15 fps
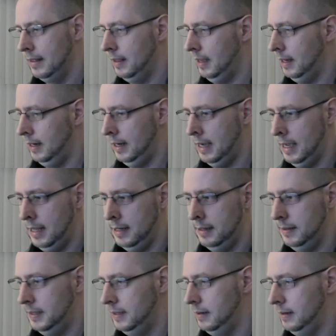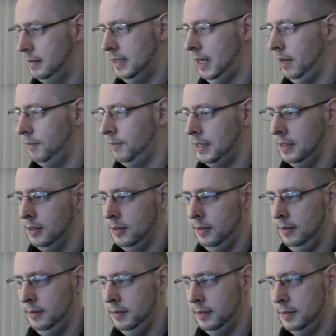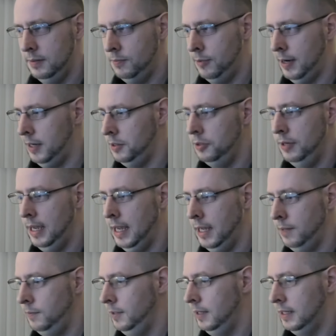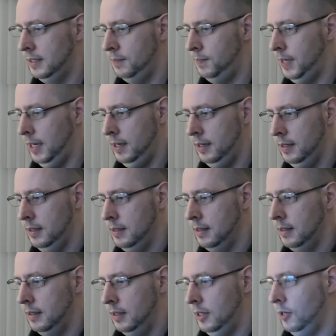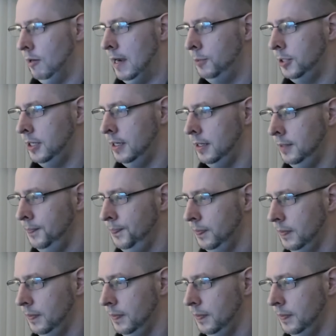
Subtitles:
And again, same deal, brand new game. You get to pick your option.